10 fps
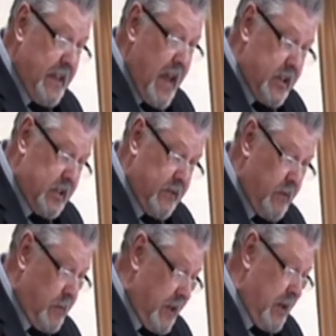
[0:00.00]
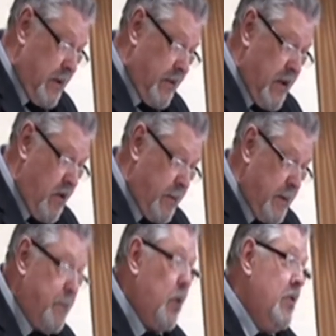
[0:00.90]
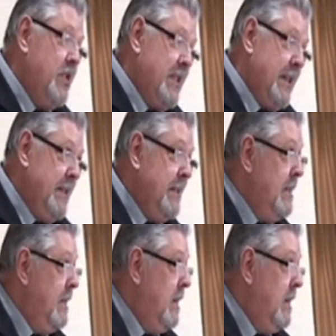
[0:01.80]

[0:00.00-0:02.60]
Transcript: deaths from chemotherapy poisoning